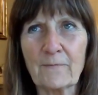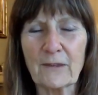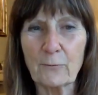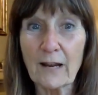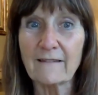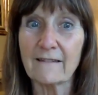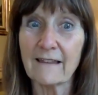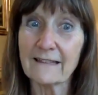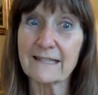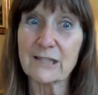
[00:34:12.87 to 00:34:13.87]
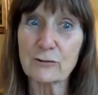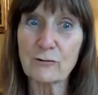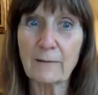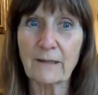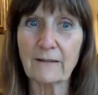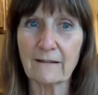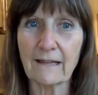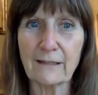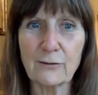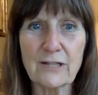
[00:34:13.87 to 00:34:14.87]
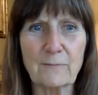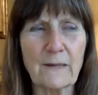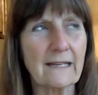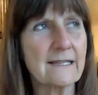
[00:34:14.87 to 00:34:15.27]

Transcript: the way that they're describing that they used to be.